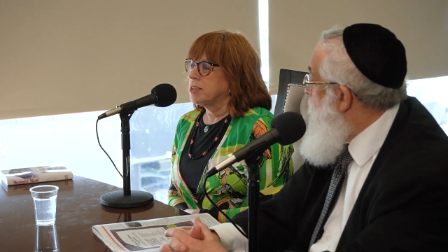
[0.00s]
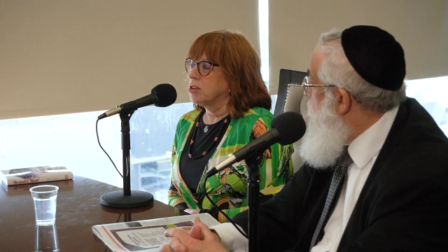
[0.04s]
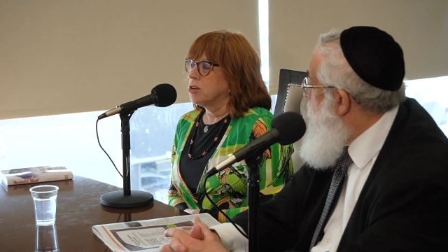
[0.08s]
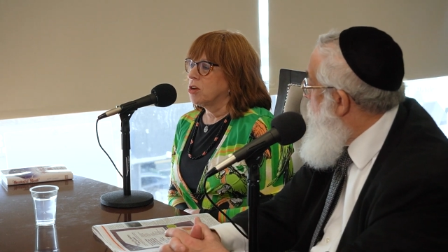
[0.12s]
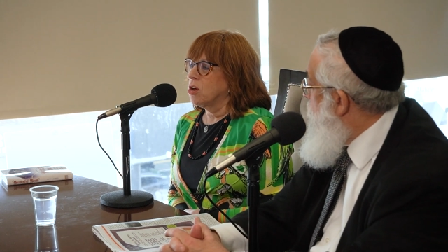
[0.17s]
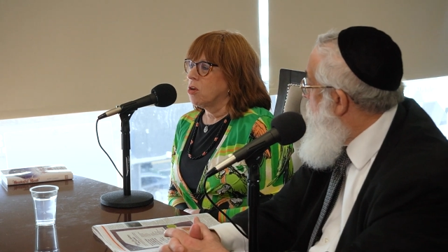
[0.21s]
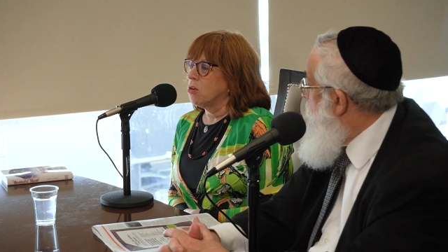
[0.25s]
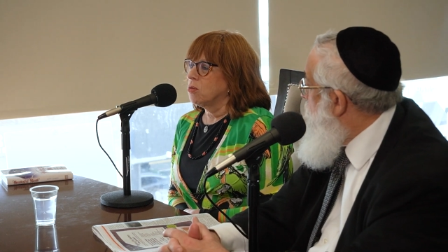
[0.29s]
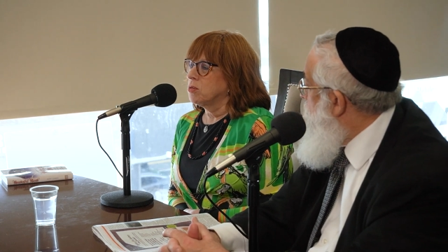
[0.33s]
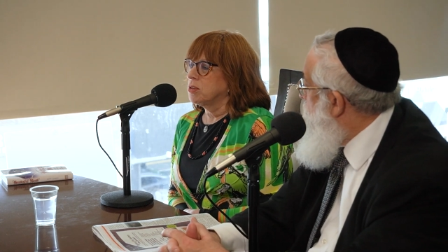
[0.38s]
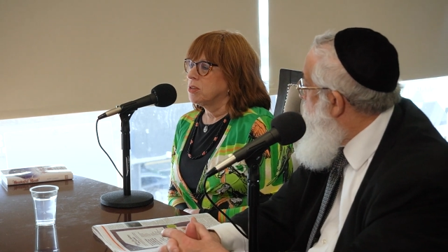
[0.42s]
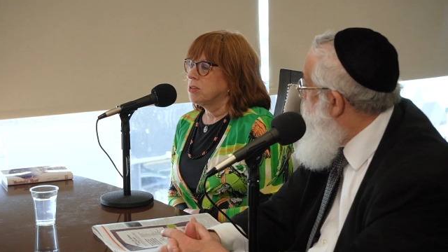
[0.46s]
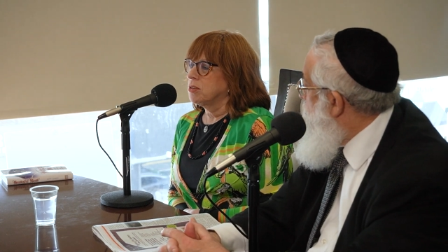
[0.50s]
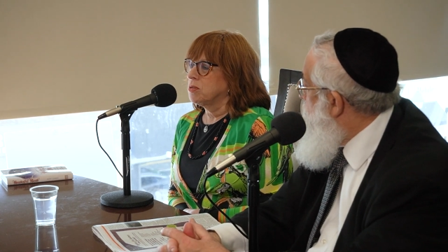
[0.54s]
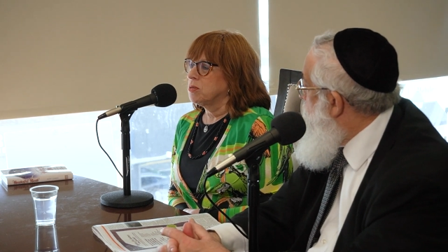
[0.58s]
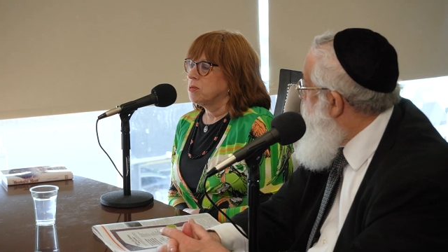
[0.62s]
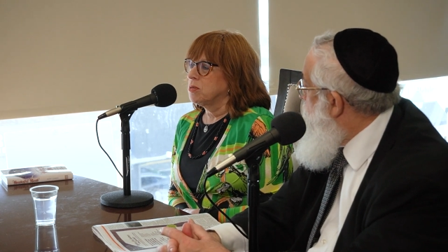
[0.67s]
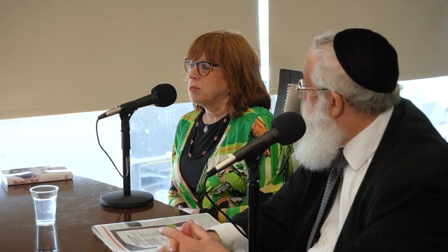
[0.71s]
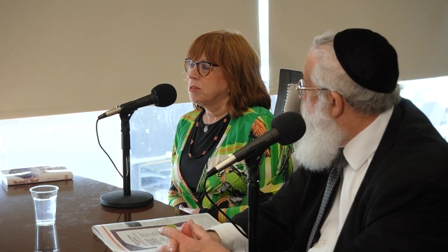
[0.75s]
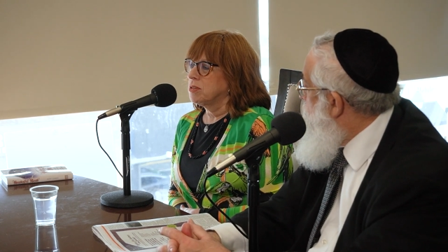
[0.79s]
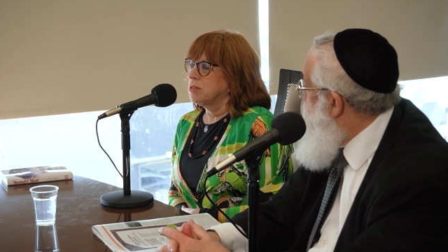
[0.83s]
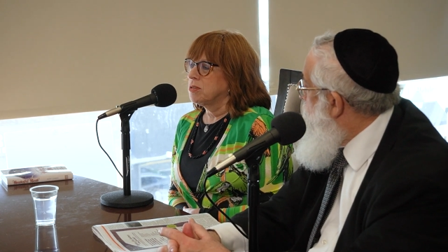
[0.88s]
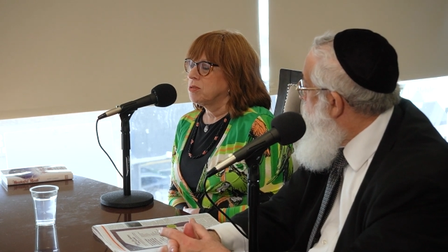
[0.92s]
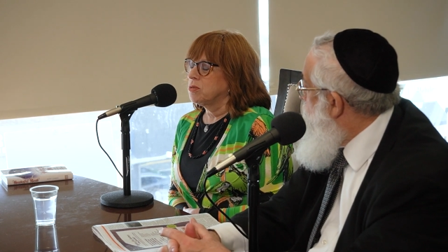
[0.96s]
Speaker 1: to go to
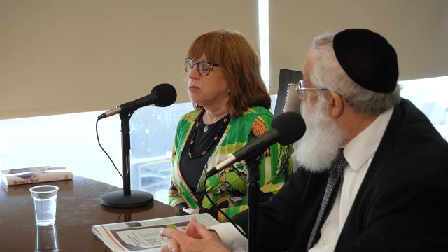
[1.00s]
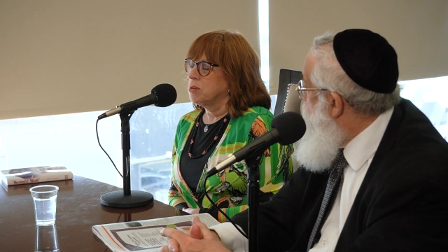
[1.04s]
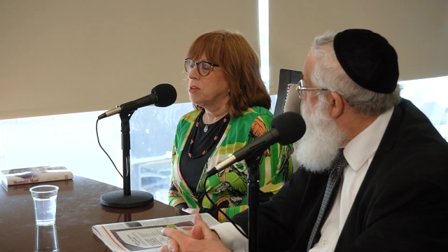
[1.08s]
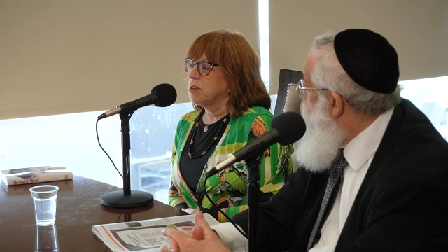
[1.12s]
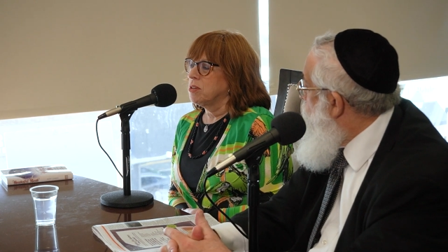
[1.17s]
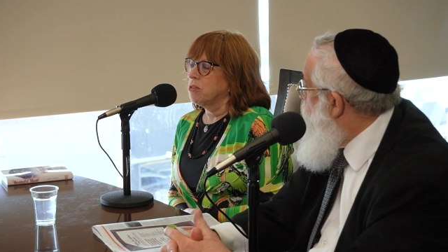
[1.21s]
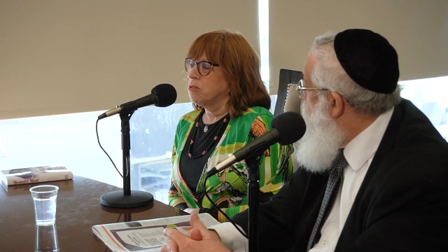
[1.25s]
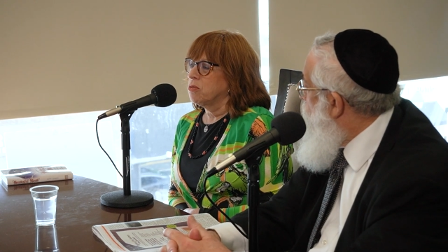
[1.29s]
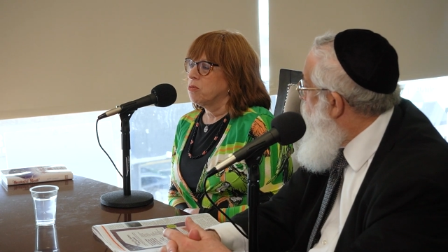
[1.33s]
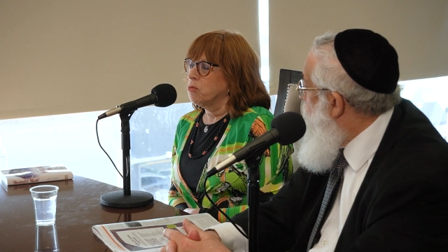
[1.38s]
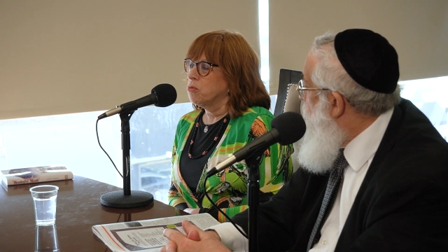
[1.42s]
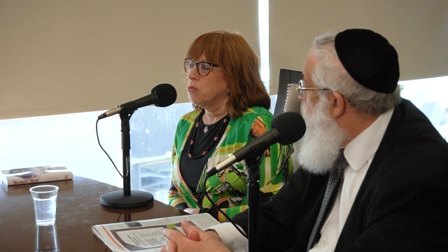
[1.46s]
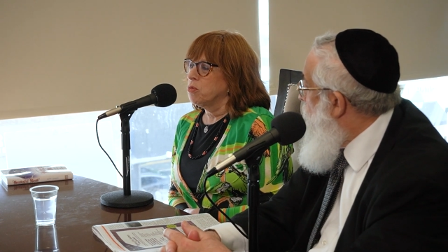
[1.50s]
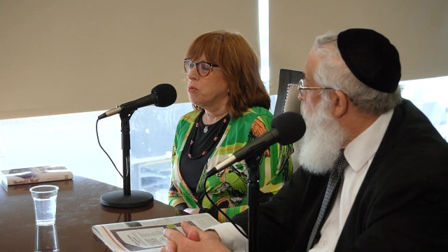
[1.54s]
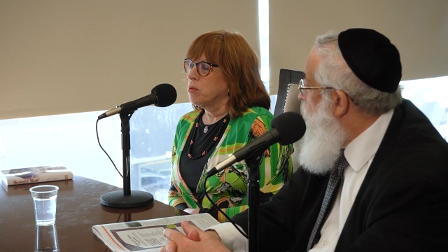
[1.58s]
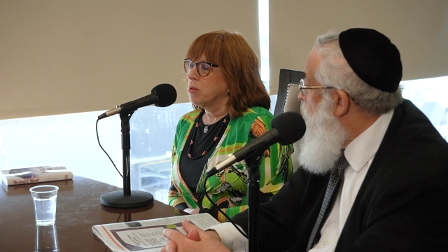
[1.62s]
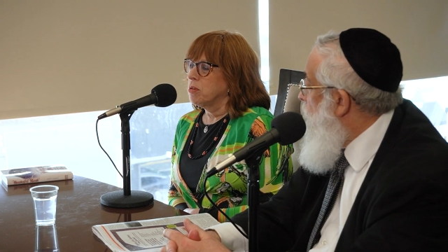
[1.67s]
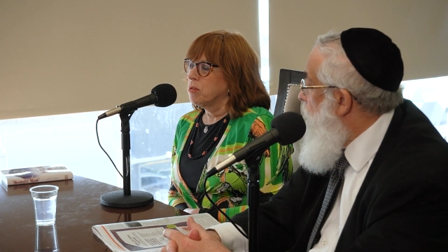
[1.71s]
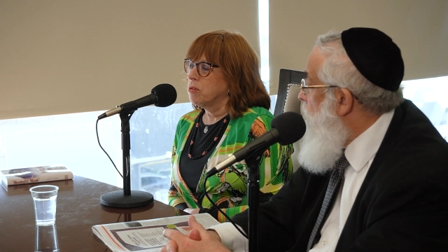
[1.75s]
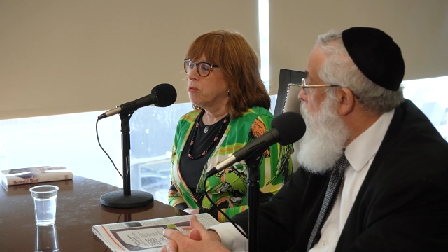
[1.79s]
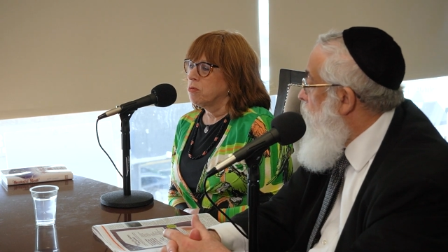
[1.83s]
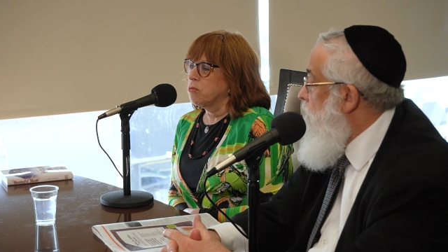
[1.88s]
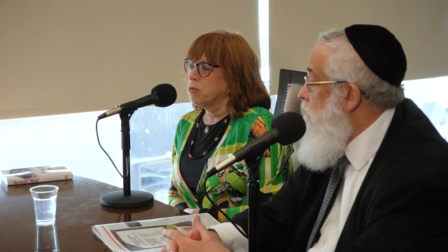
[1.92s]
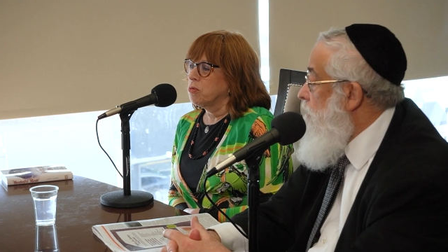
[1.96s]
SUNY through
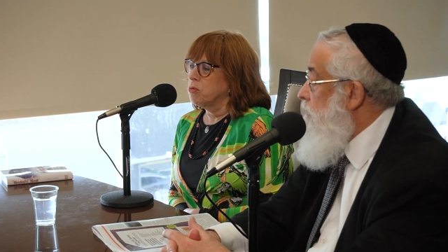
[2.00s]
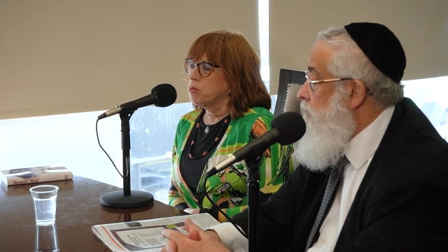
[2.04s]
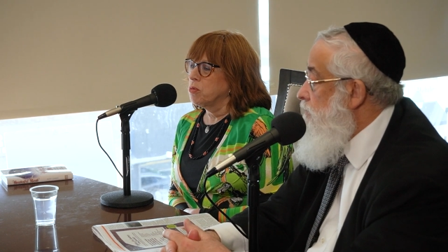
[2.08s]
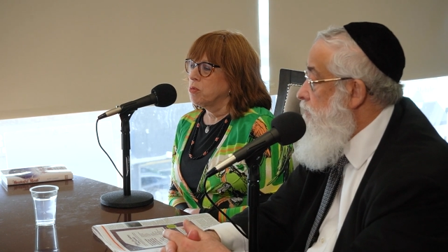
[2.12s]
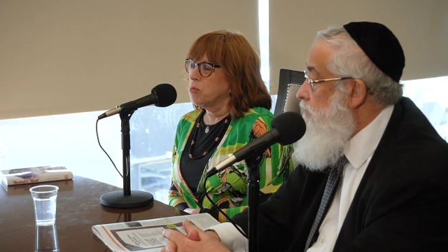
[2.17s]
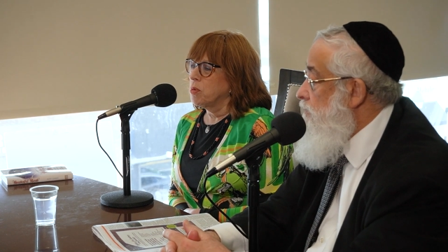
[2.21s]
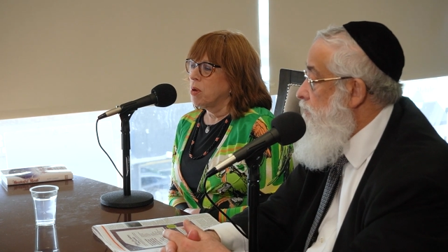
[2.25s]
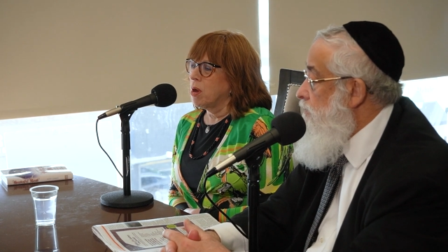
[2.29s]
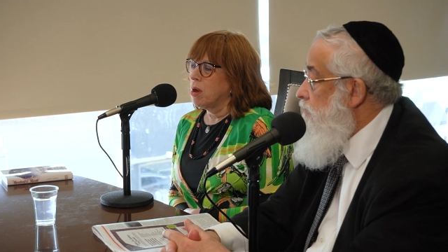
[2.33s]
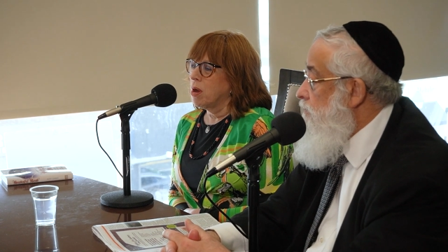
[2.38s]
through